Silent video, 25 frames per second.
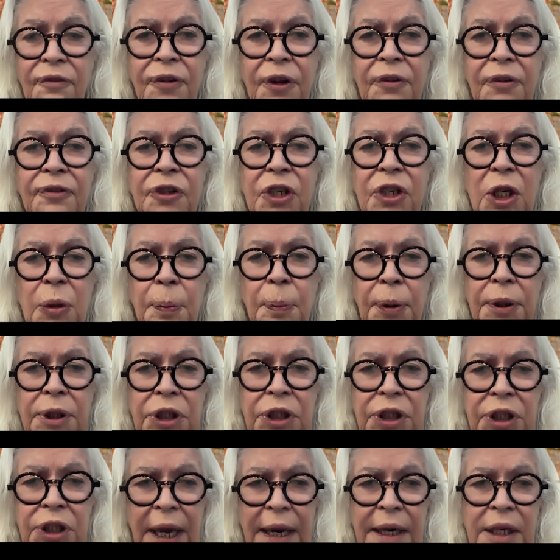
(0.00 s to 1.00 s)

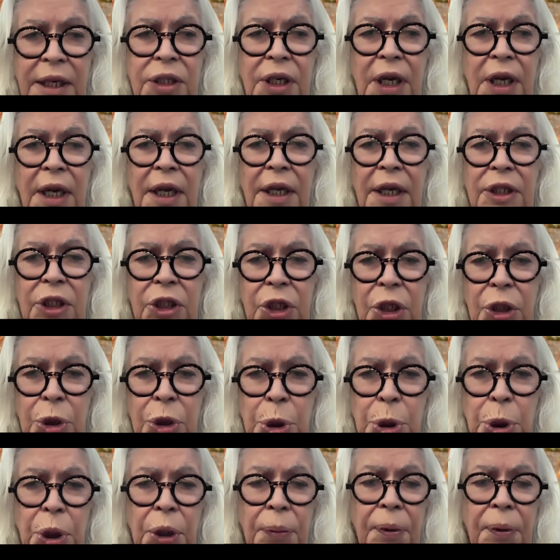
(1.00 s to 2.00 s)
50% is
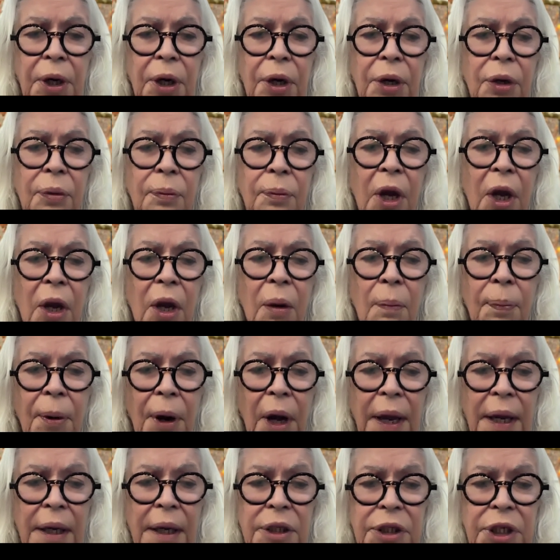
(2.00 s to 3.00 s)
contributed
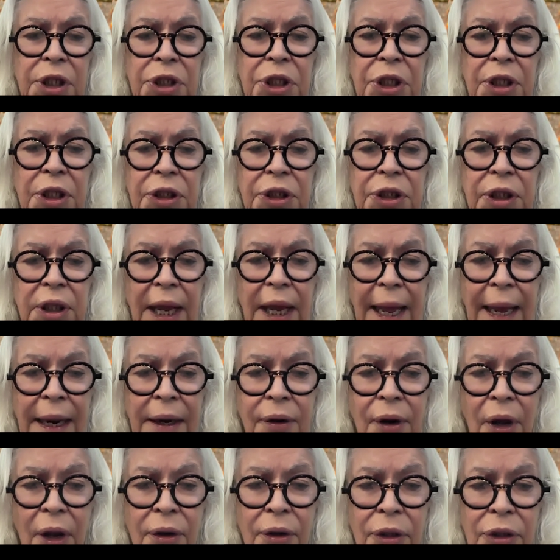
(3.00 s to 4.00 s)
by Indigenous
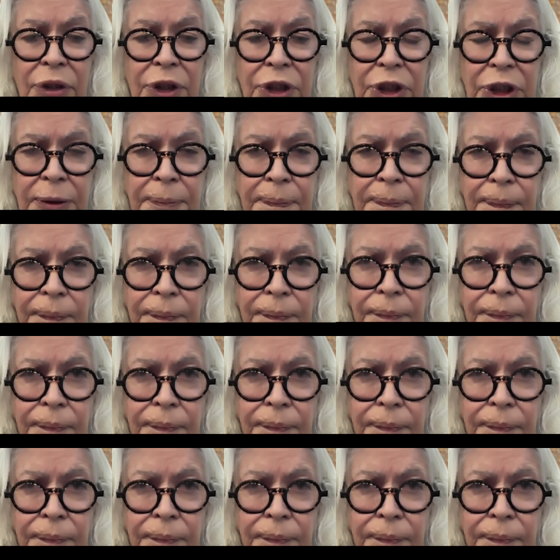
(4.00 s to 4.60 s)
landowners.